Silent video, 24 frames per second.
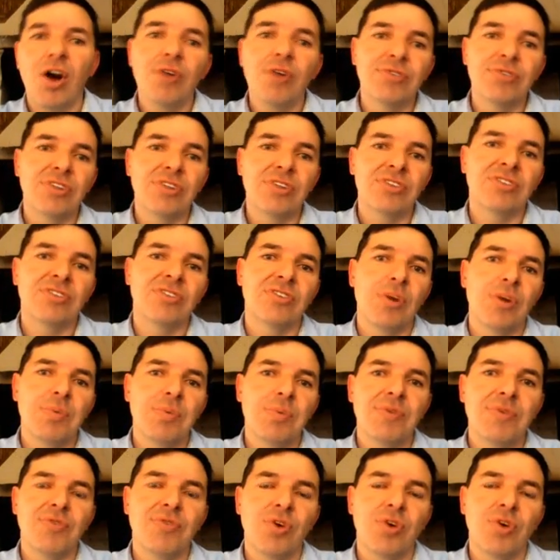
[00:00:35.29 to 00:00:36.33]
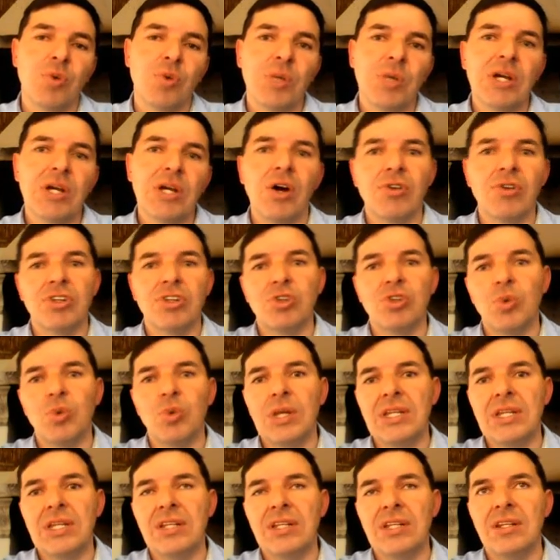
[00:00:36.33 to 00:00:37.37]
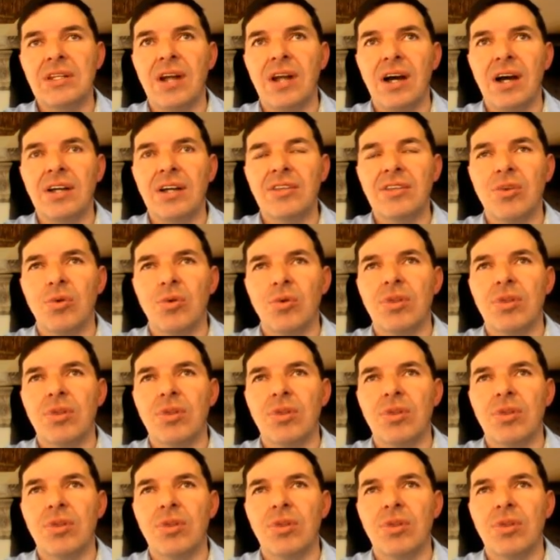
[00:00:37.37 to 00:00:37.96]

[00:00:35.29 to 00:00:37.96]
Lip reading: after stopping for a week on the 29th